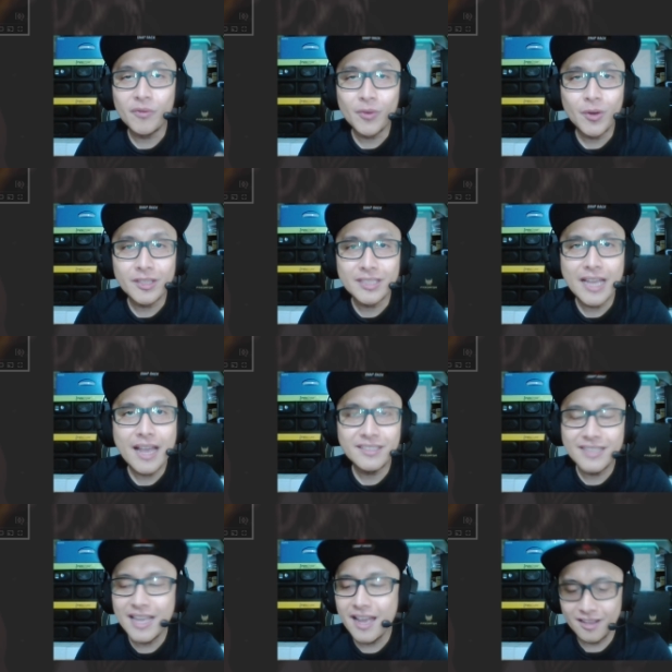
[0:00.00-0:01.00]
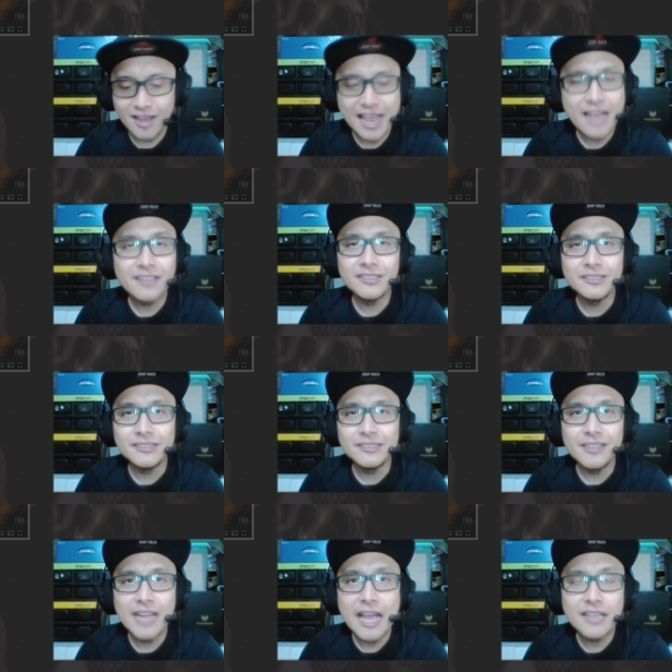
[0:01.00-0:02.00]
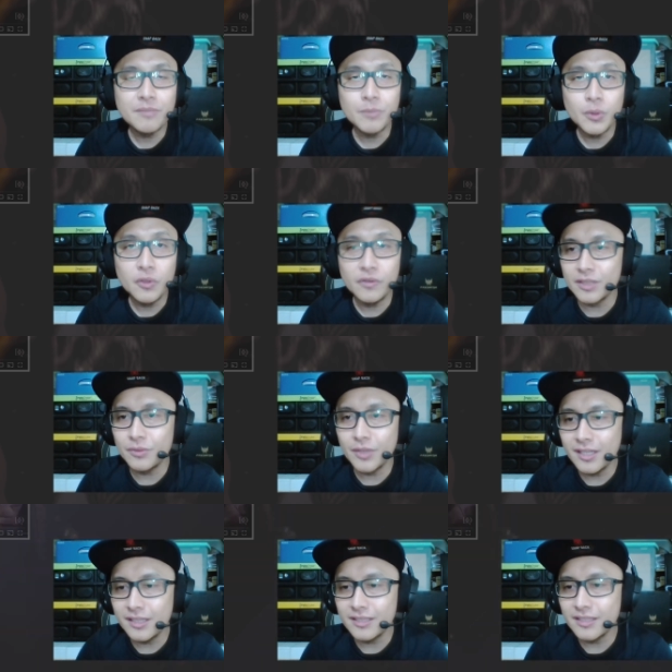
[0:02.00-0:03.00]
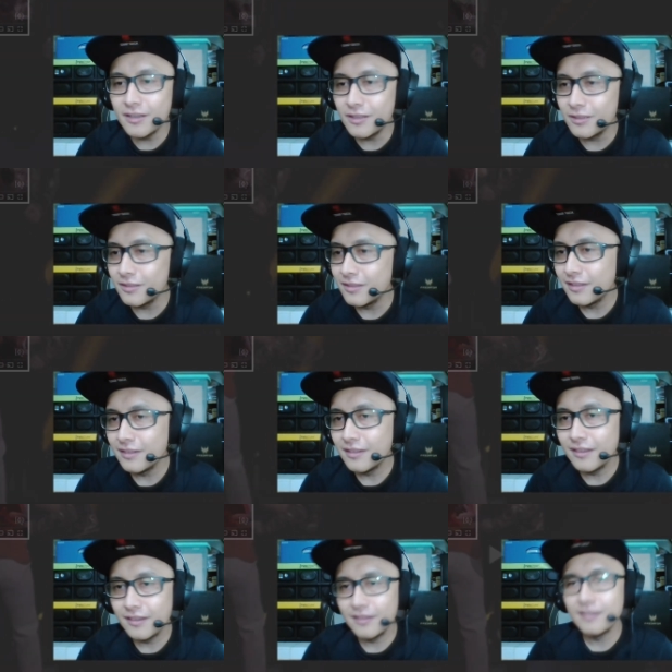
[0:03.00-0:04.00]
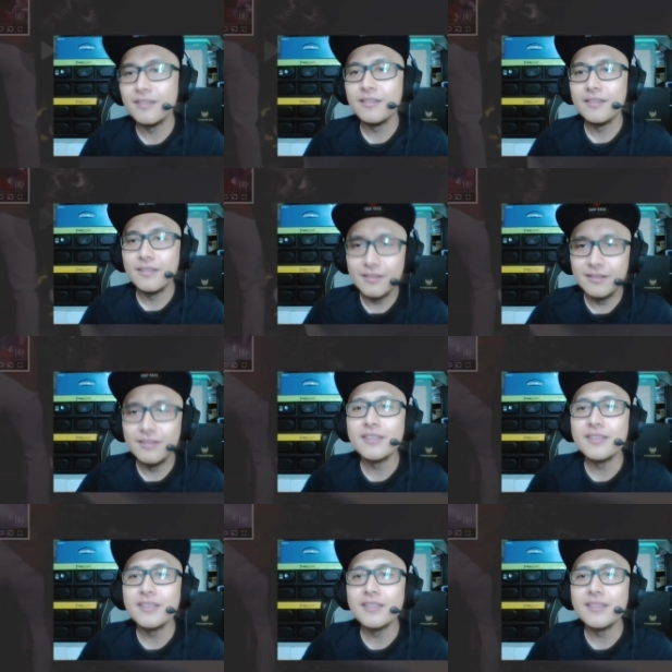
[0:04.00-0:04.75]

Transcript: course has that has the has the moves as well. Let's go. Let's